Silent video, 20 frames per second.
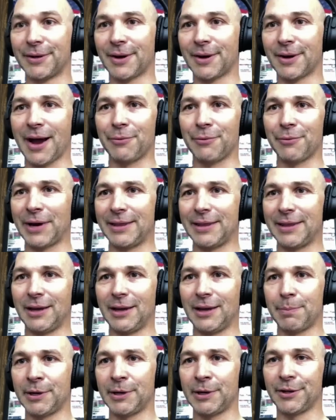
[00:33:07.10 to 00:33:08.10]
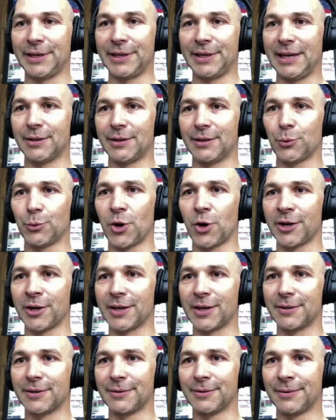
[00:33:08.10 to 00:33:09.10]
I ran the uphill and he had to walk
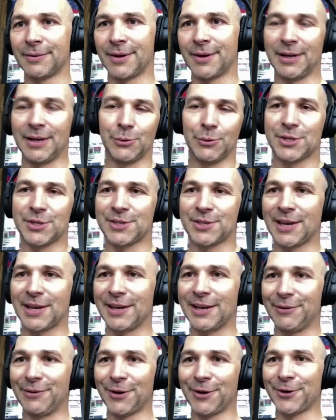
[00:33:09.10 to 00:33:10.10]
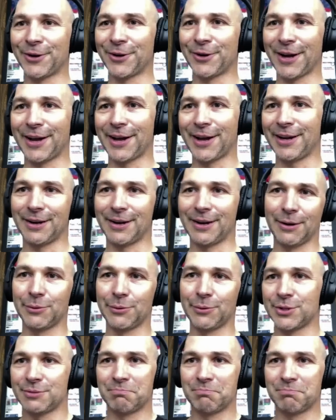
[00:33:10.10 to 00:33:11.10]
it. And he was a skinny runner guy and I
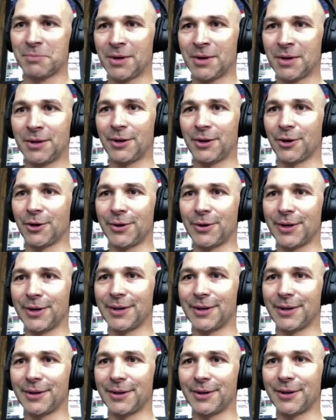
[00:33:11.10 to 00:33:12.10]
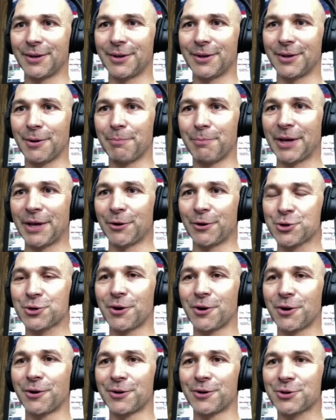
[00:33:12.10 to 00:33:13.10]
was, a bigger,
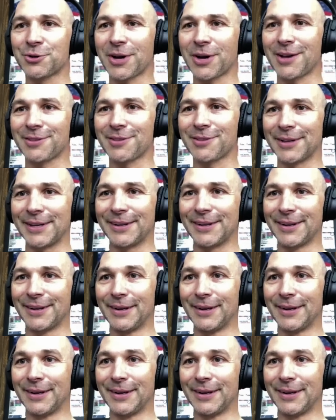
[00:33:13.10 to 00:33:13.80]
stronger triathlete.